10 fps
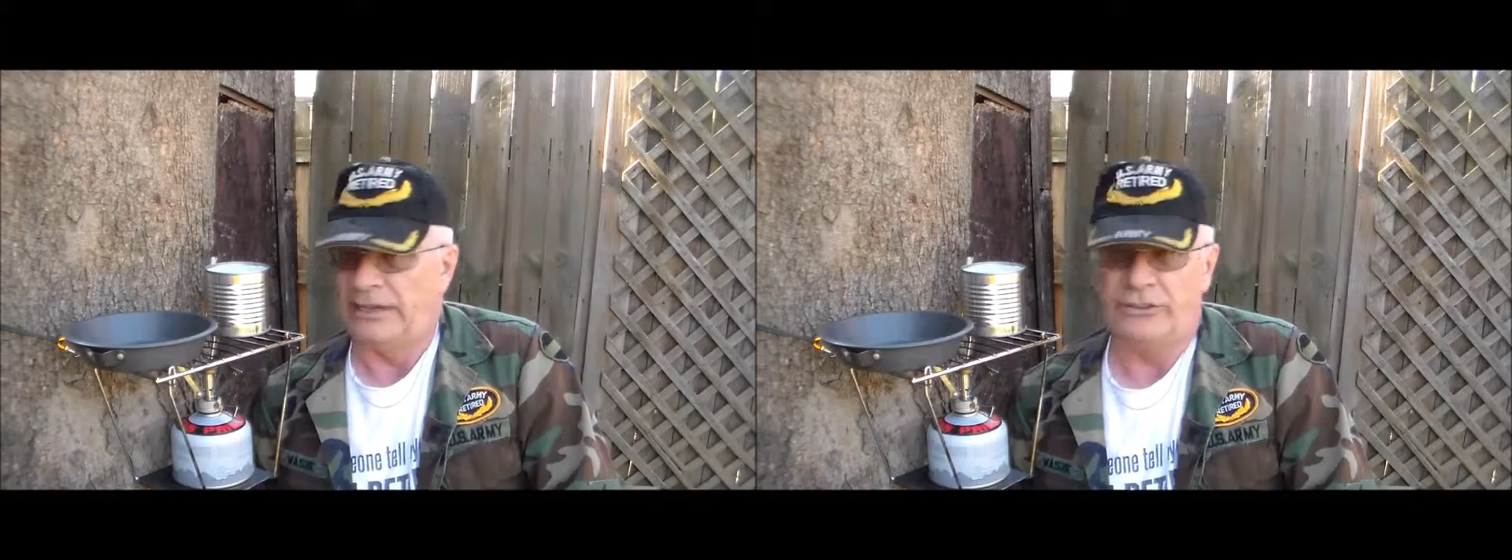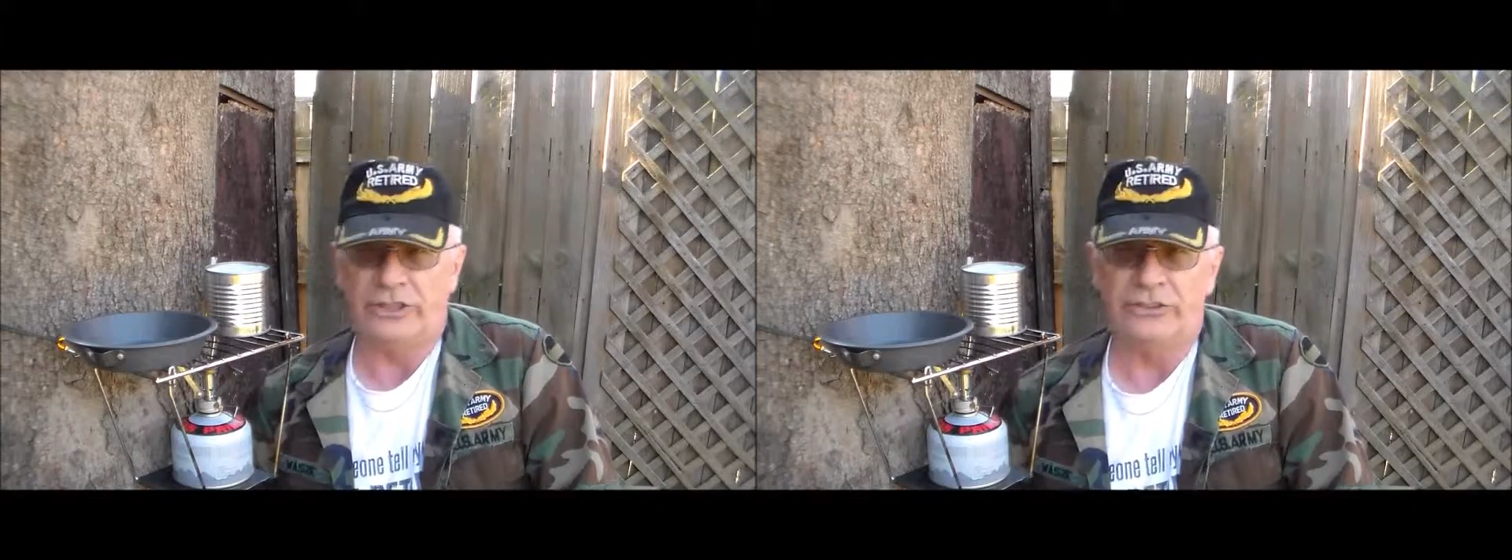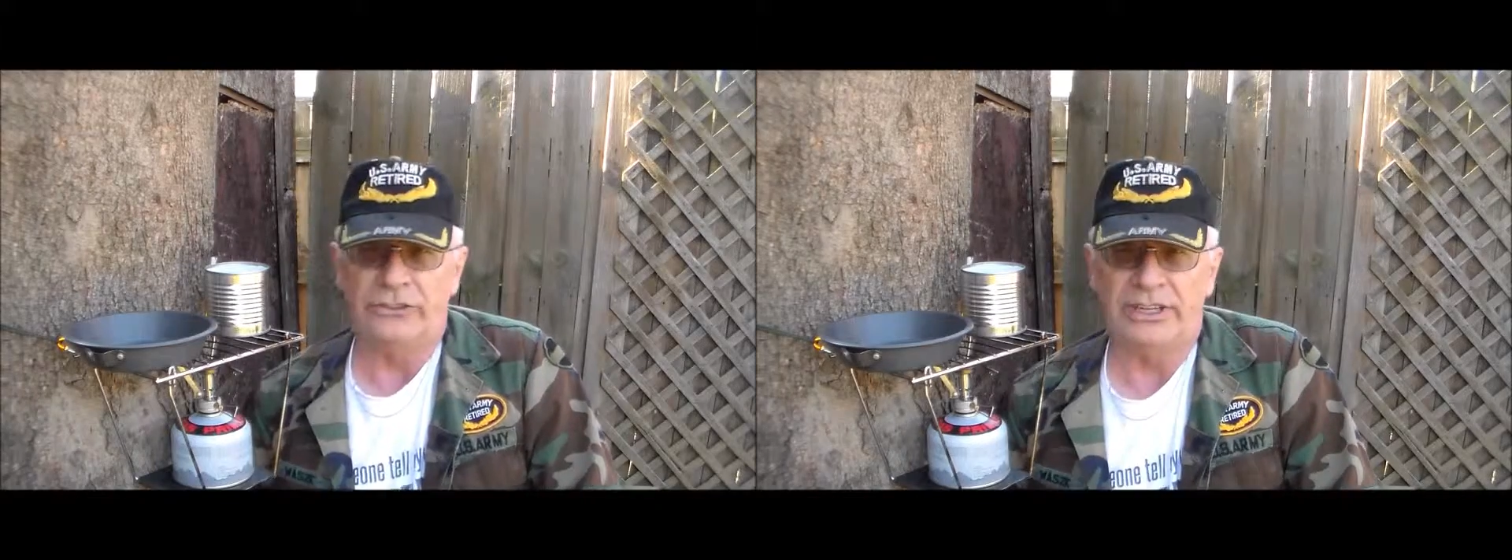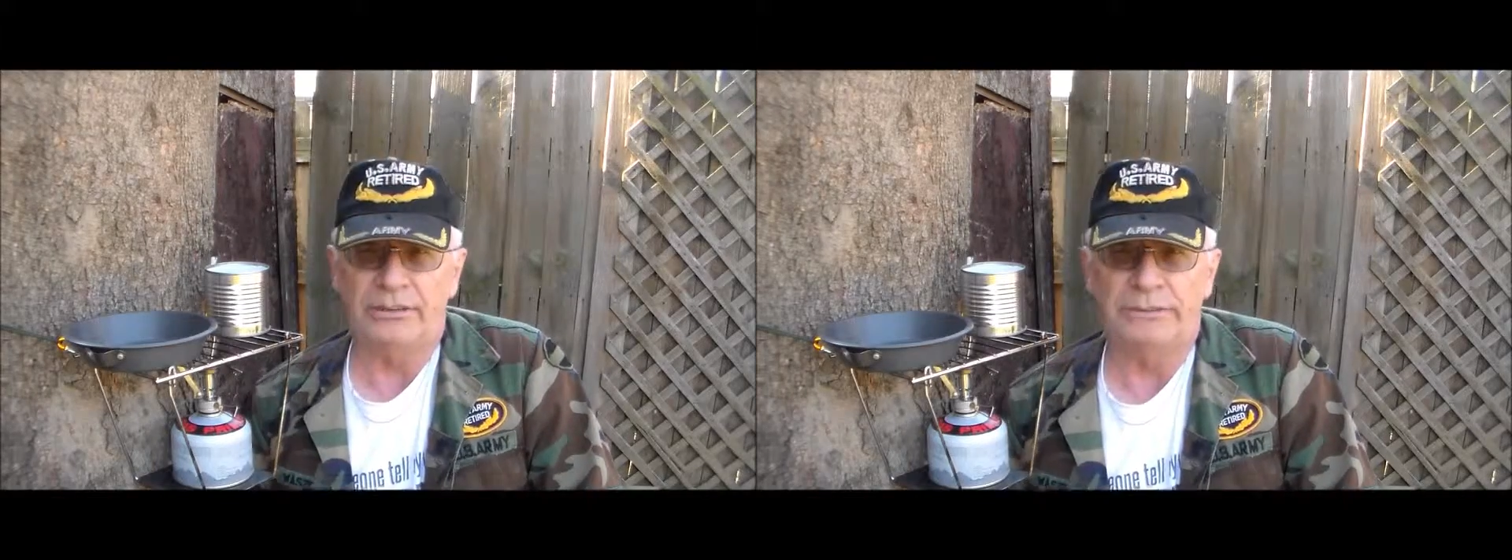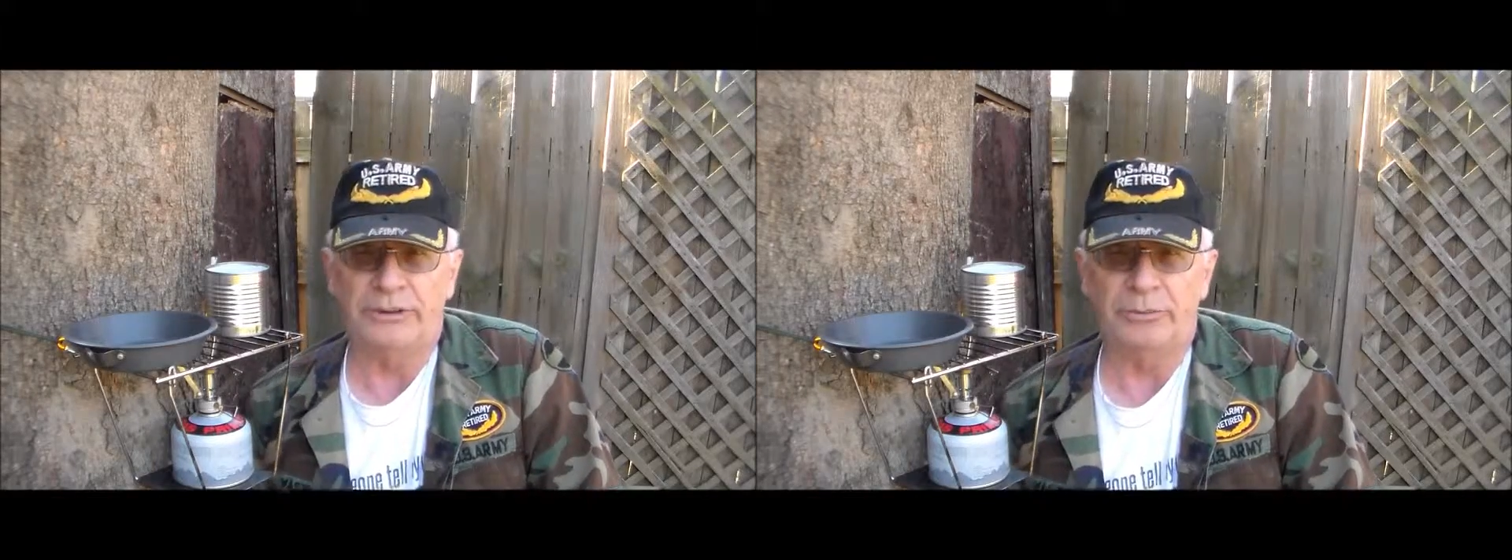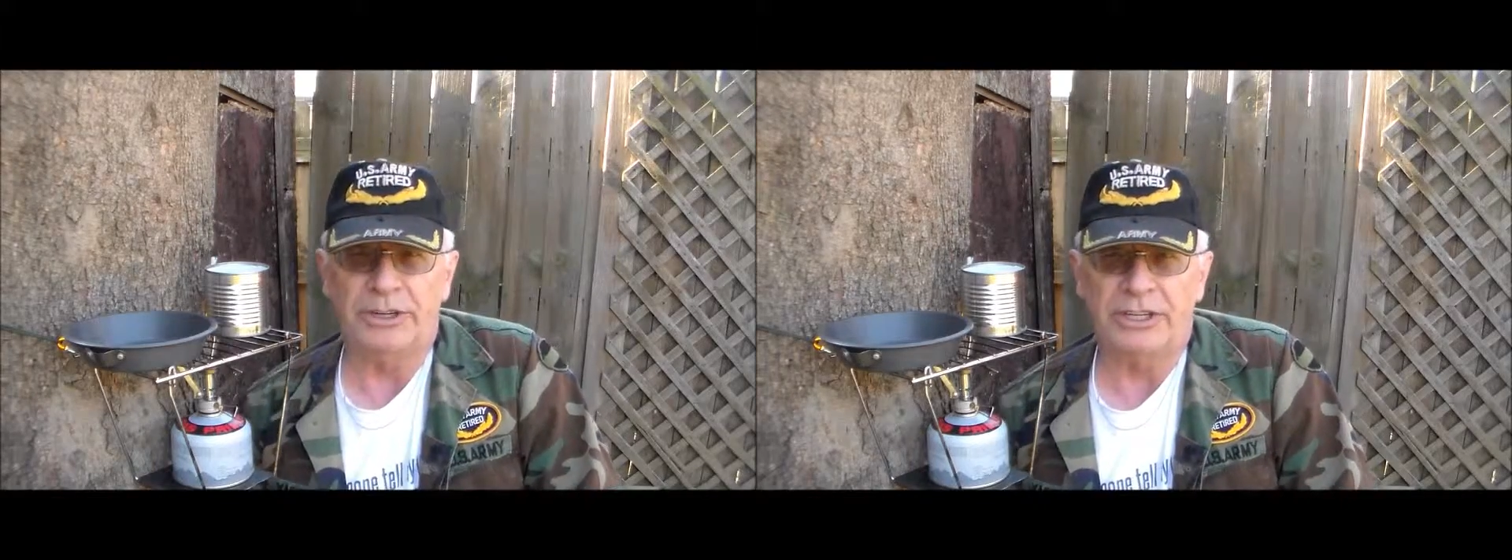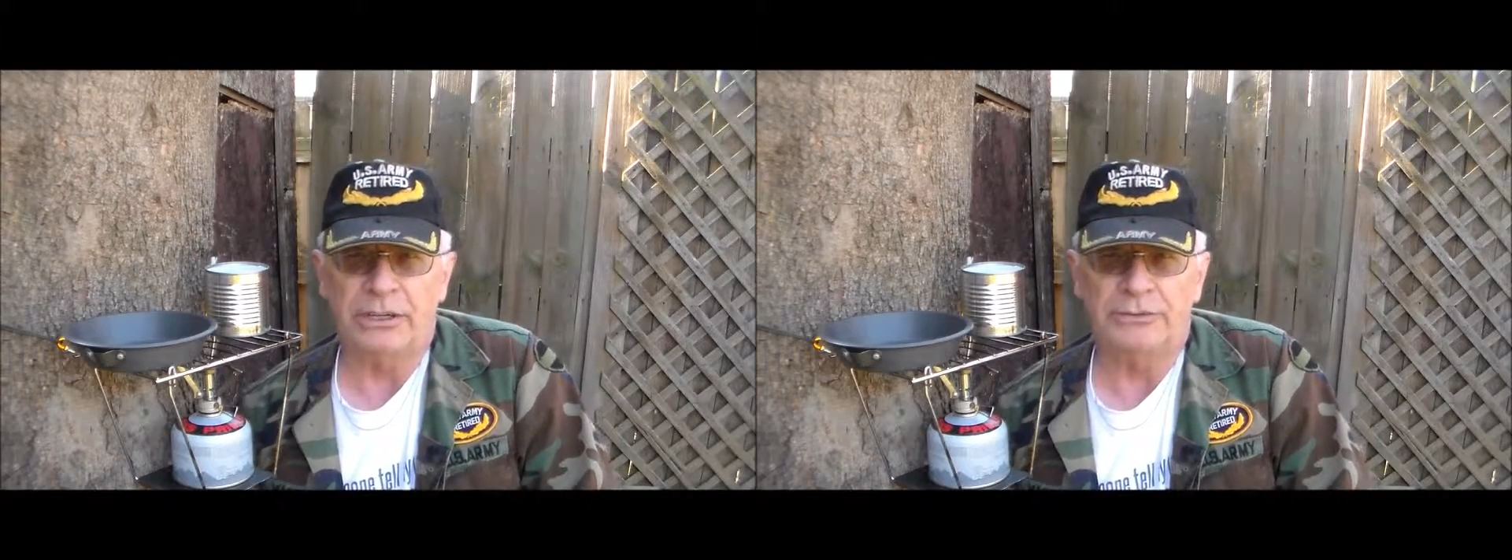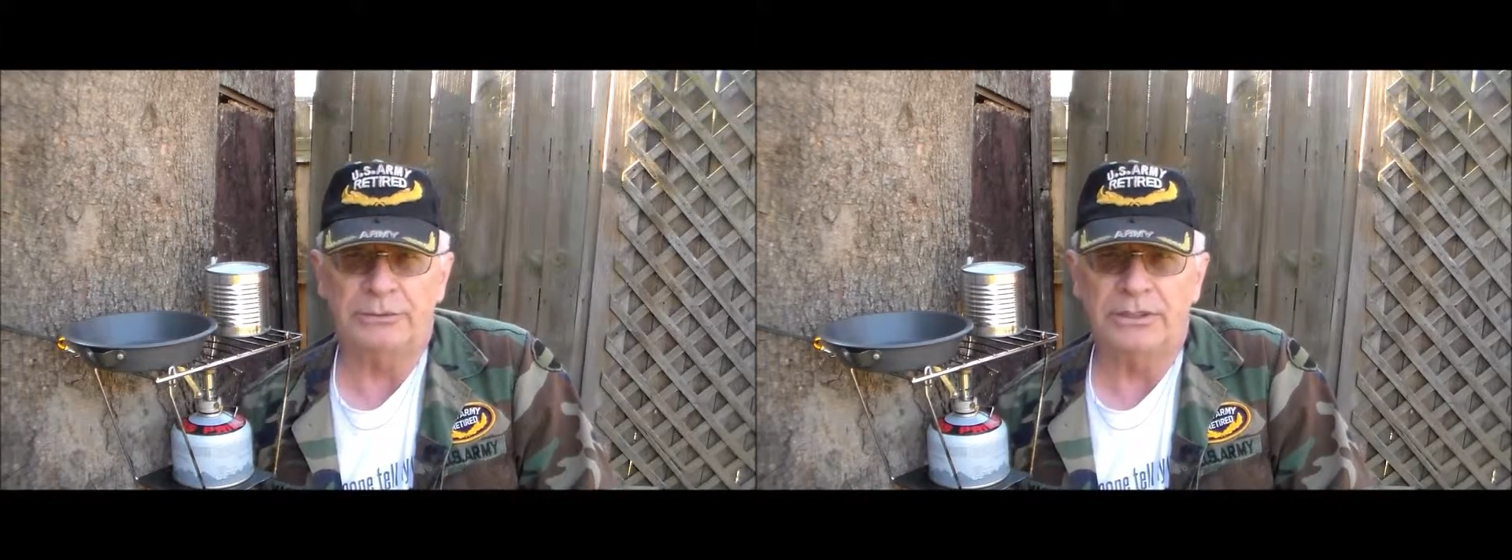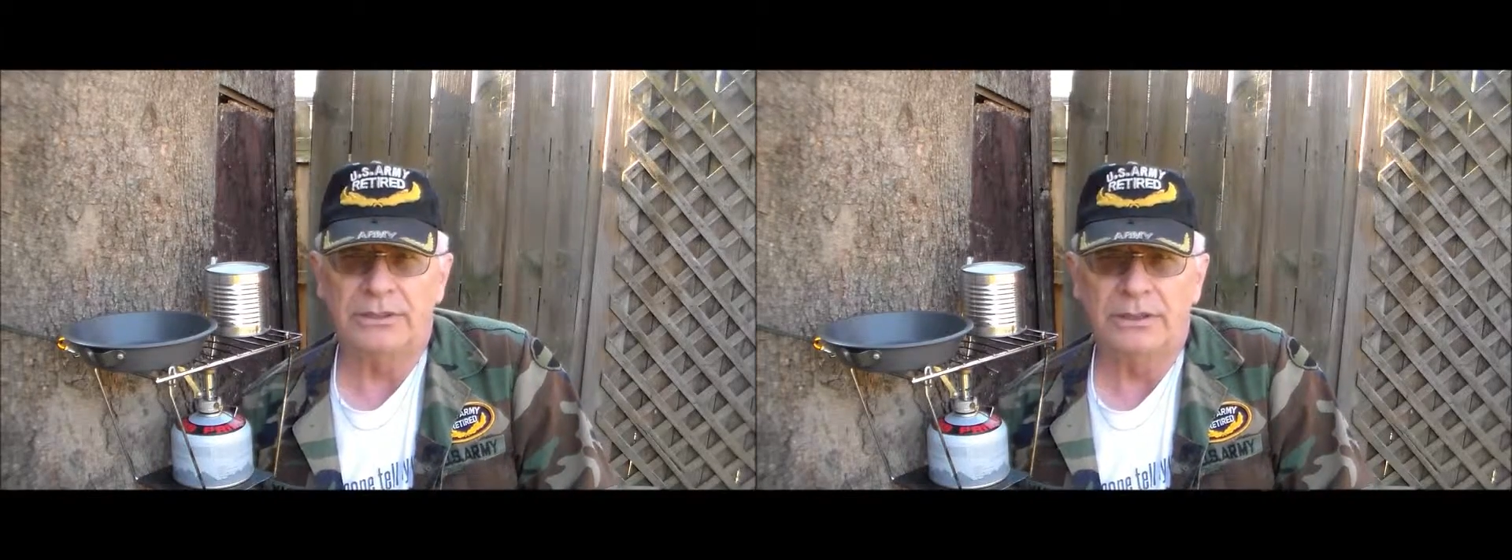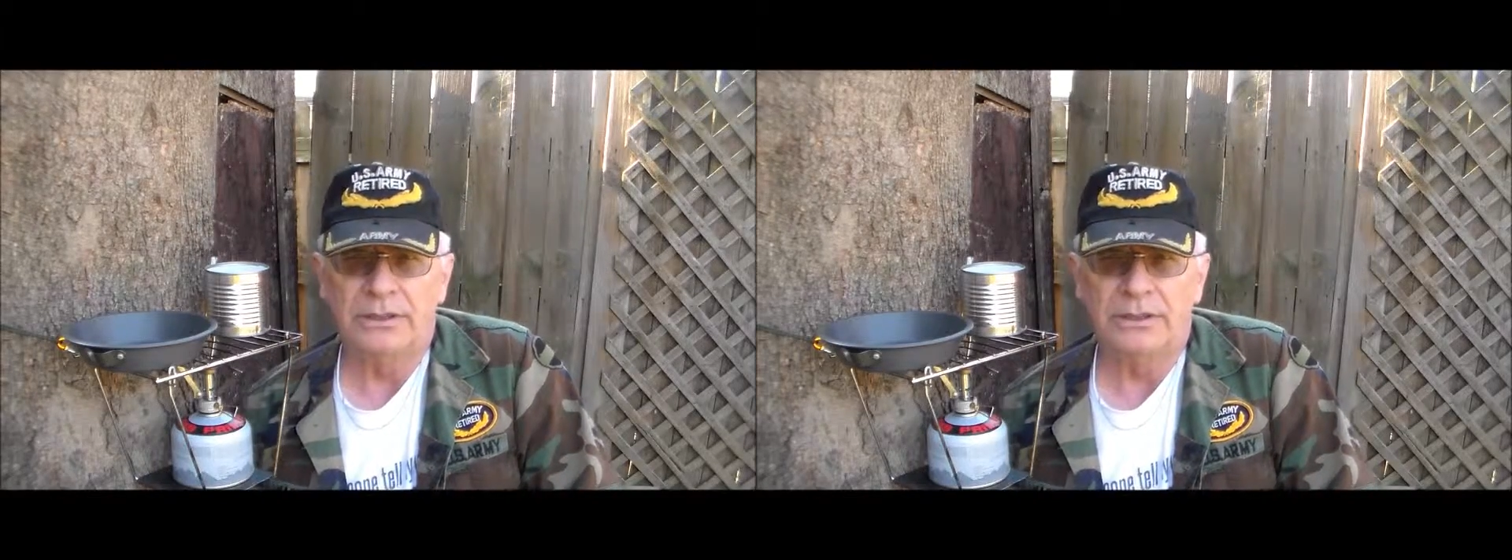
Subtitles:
as you can see, it fits pretty comfortable.